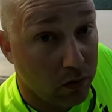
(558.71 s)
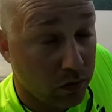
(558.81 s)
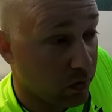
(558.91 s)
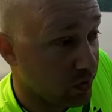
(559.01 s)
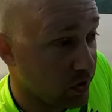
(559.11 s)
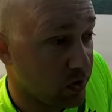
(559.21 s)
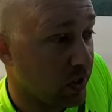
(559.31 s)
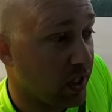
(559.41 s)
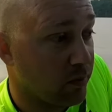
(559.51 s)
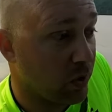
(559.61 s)
for such a
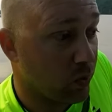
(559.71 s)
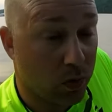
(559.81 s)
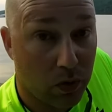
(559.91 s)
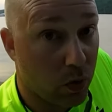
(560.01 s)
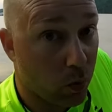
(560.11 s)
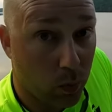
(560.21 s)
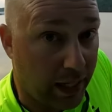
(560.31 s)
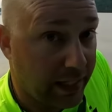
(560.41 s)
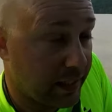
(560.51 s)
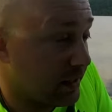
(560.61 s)
light boat with no
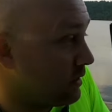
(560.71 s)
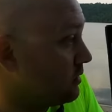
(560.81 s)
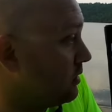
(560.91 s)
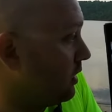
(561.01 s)
weight in it.